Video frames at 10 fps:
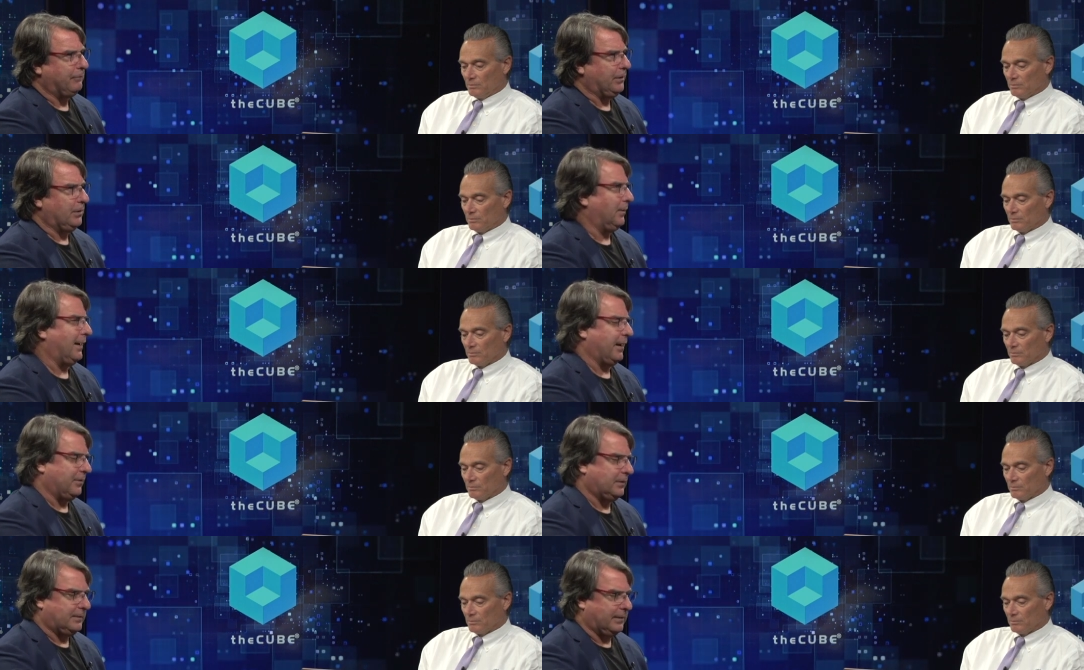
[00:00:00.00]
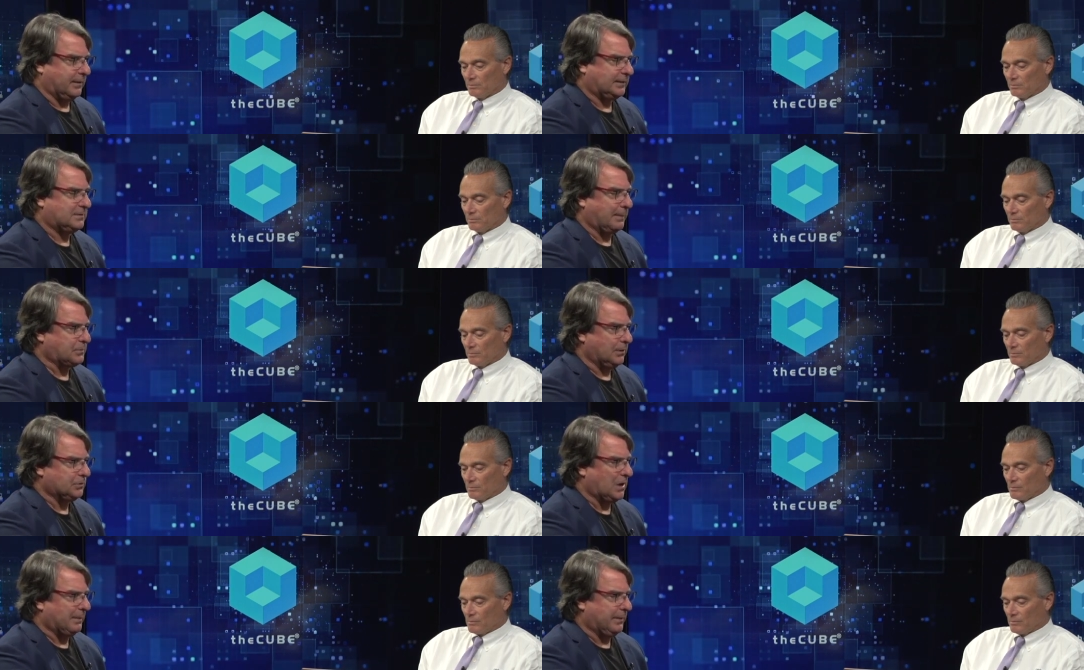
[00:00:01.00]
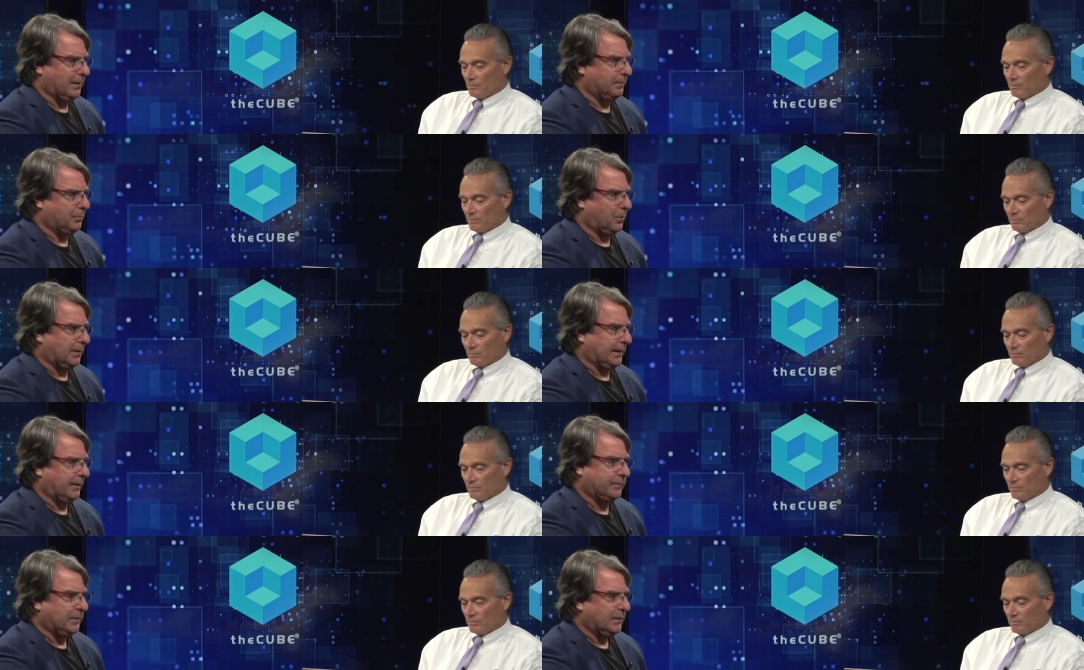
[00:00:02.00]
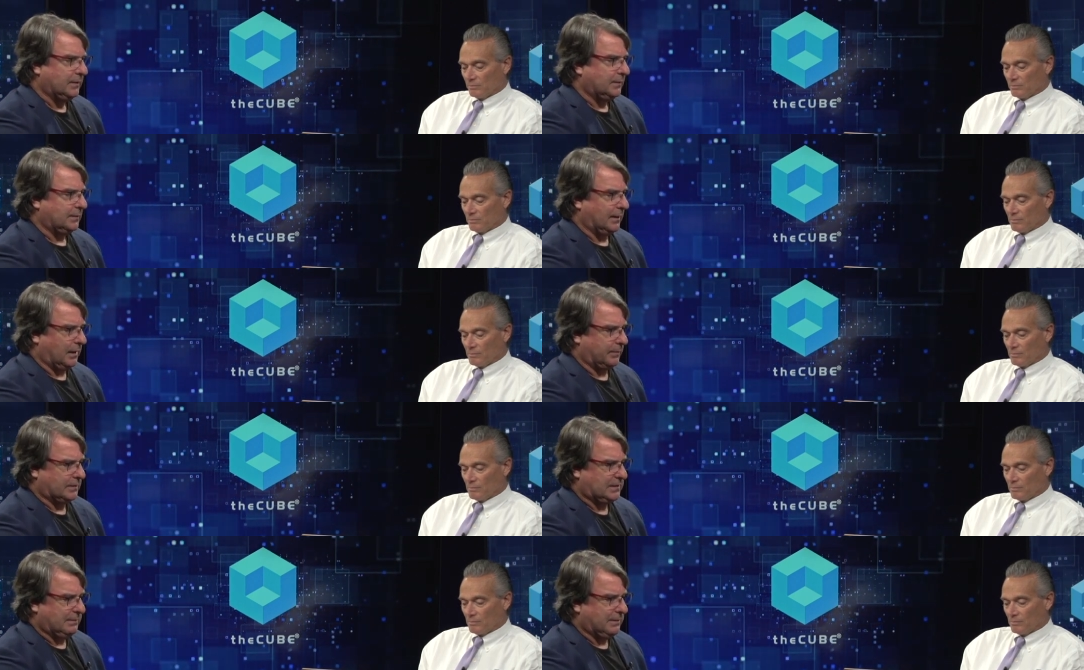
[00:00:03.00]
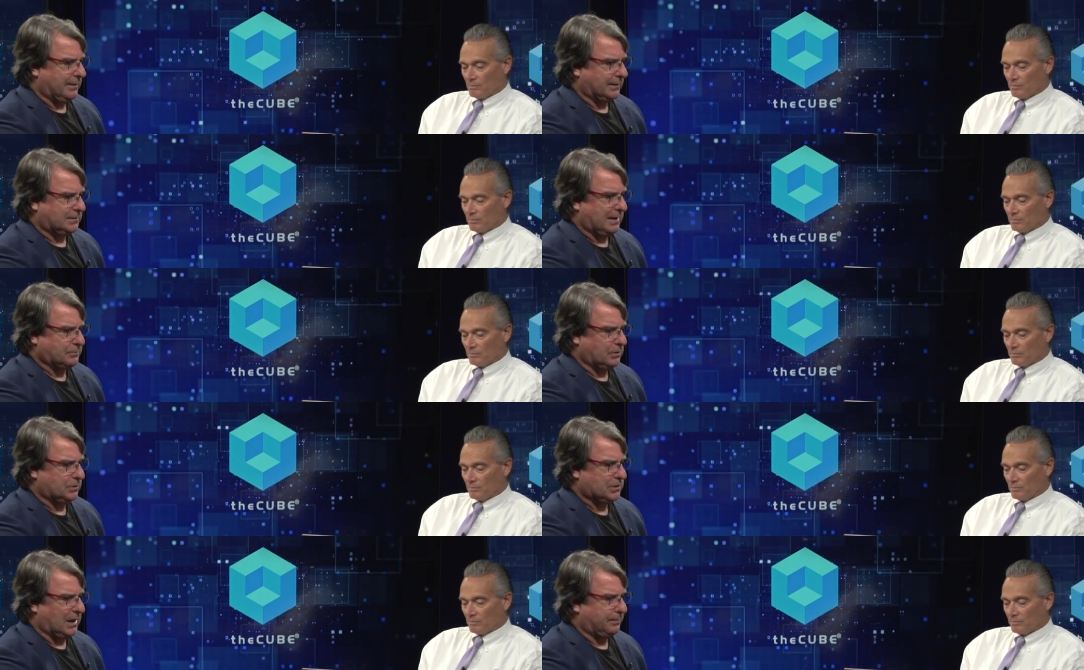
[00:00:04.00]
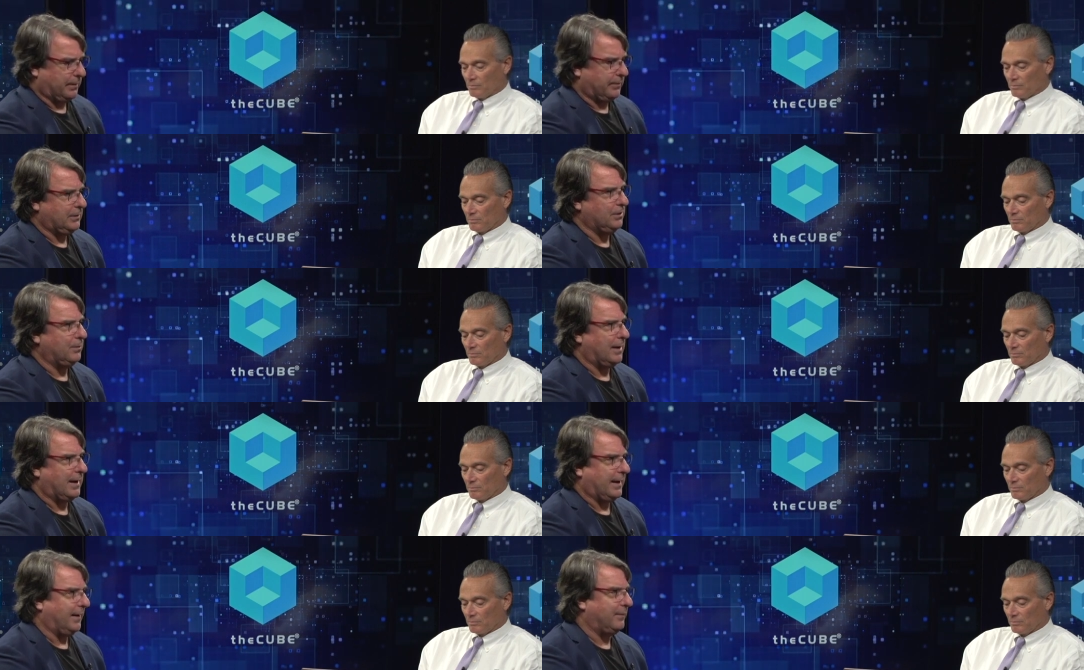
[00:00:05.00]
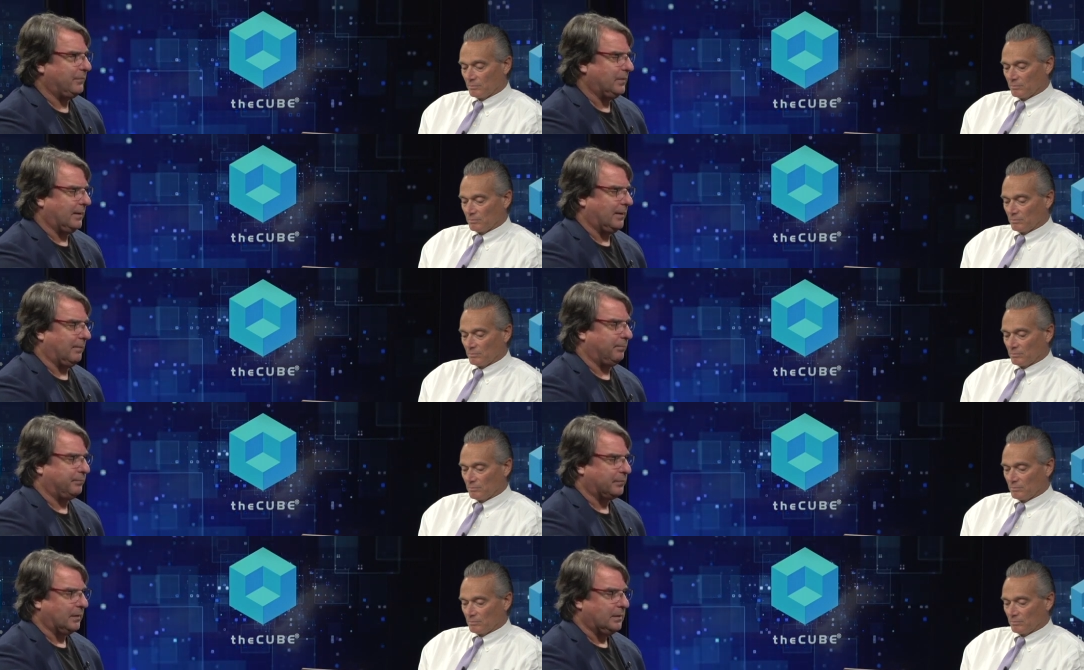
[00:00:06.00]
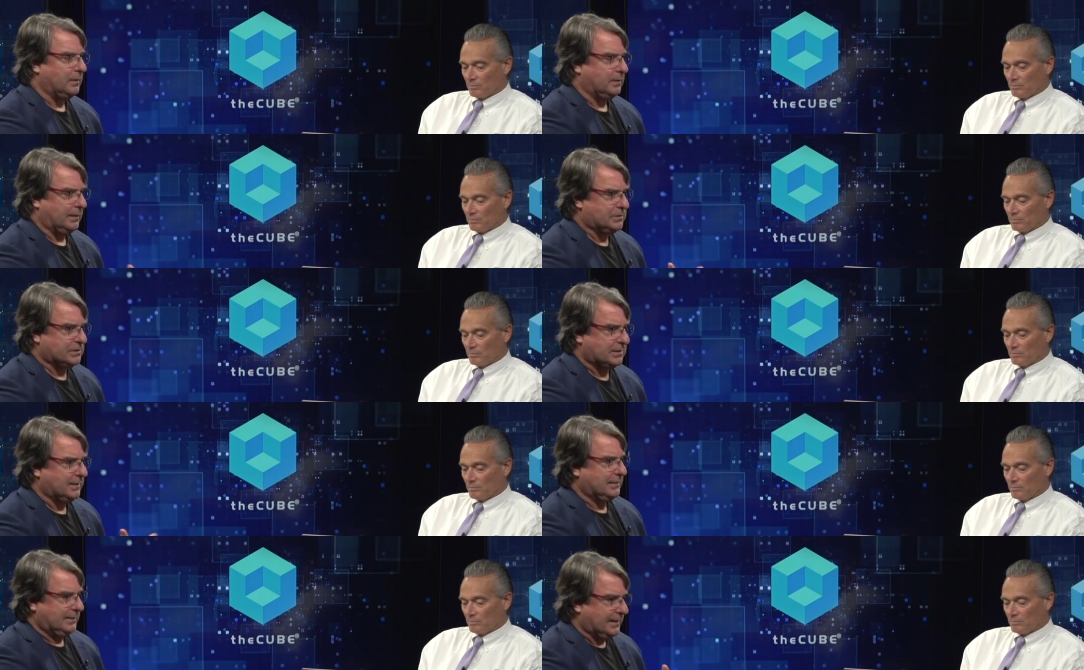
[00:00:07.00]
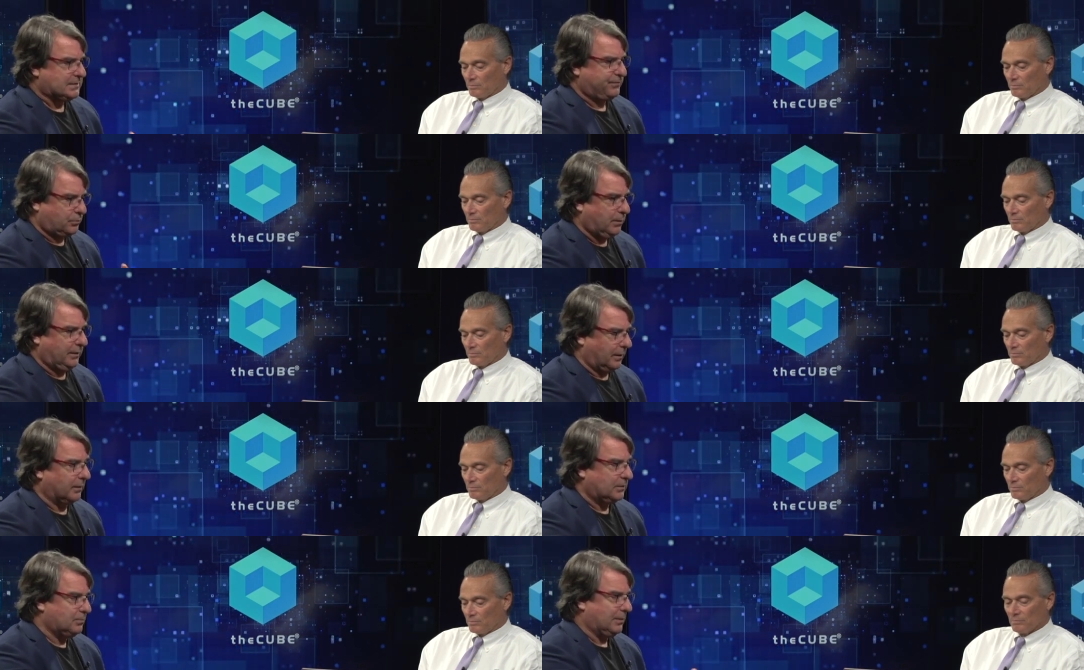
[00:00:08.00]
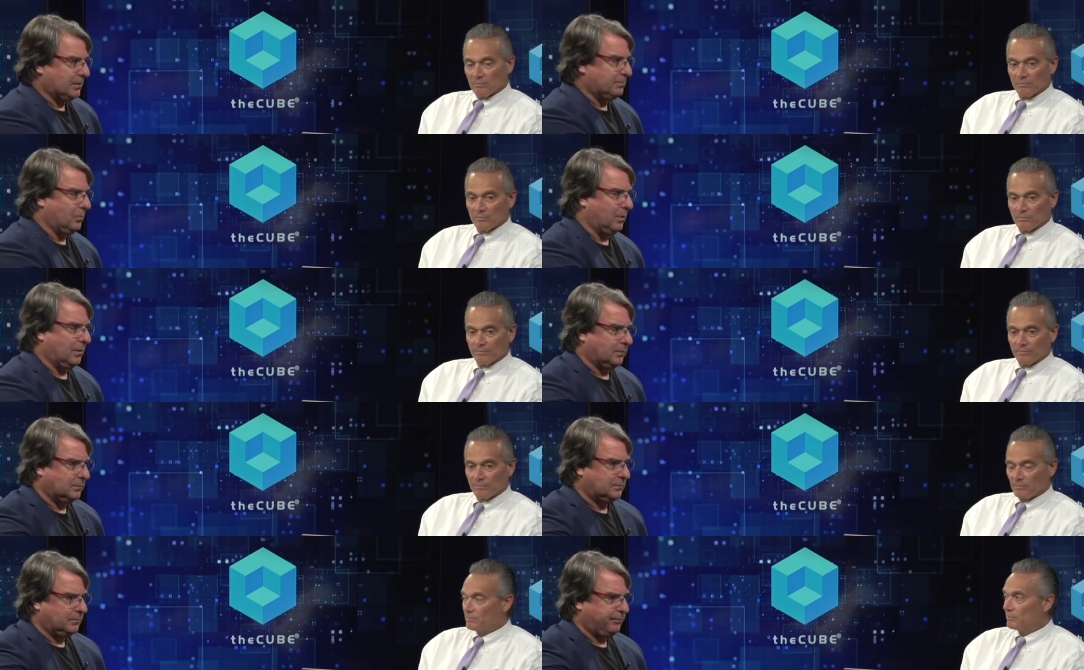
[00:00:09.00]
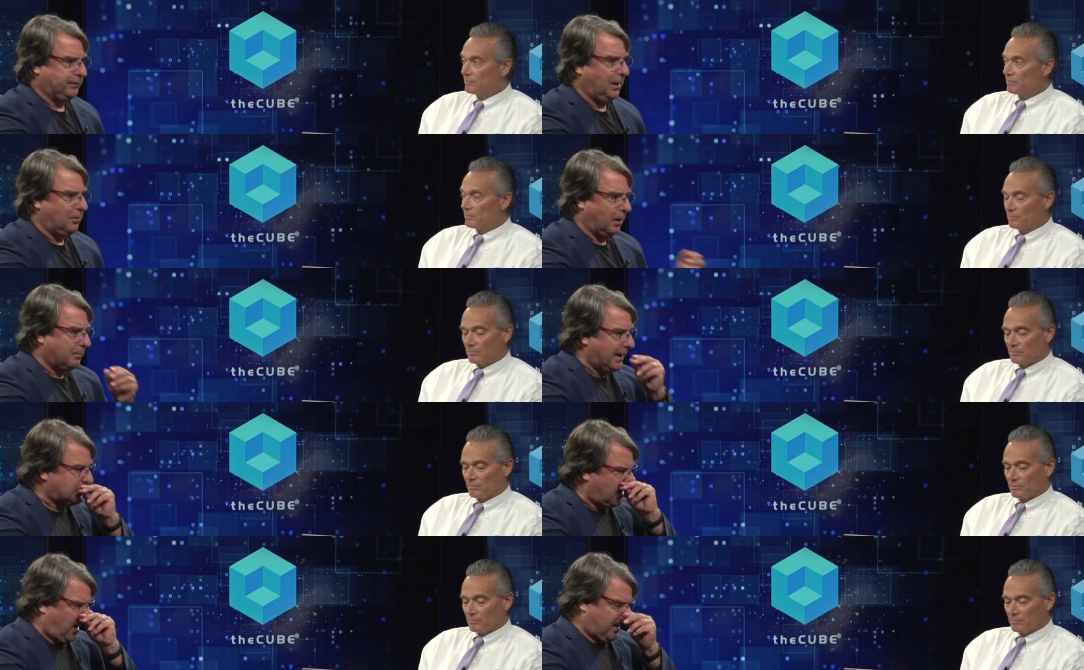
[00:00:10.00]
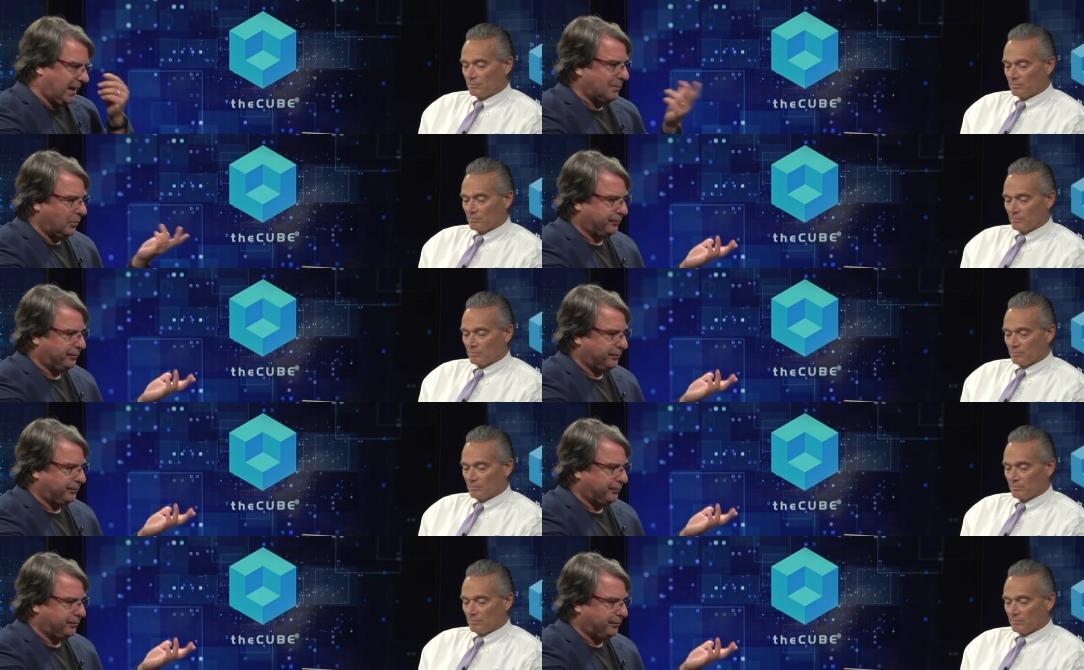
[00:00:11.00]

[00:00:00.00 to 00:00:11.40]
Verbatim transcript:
Speaker 1: the UI. I thought they did an exceptional job of the onboarding. Um, the team did an exceptional job on the UI. Um, it's just it's Twitter. Twitter's more flow on my side. I got more